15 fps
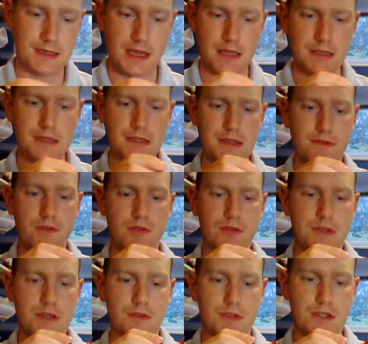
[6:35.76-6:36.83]
his guns. Of
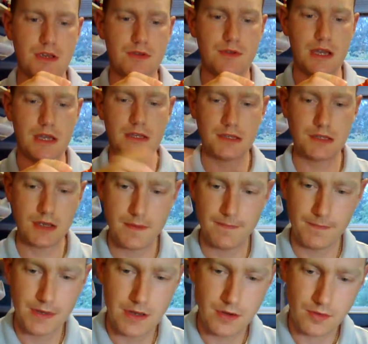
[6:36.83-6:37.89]
course, he's got 2 guns.
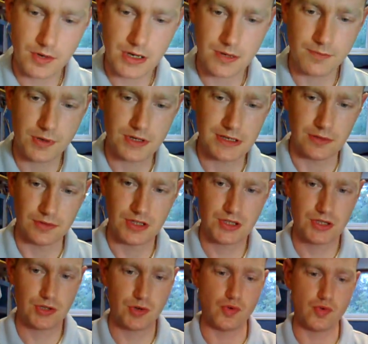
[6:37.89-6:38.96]
Or you can put his little
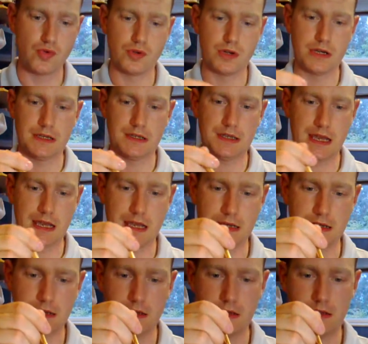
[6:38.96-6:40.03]
sword in his
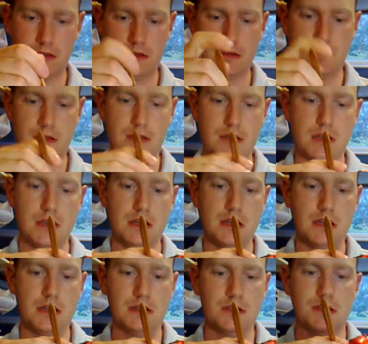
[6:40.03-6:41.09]
hand.
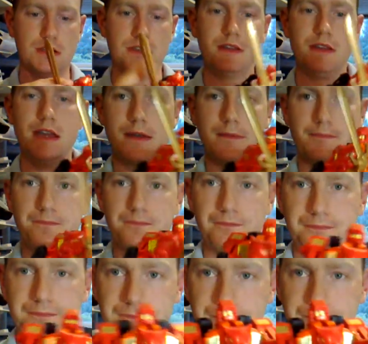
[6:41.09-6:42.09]
Just like that.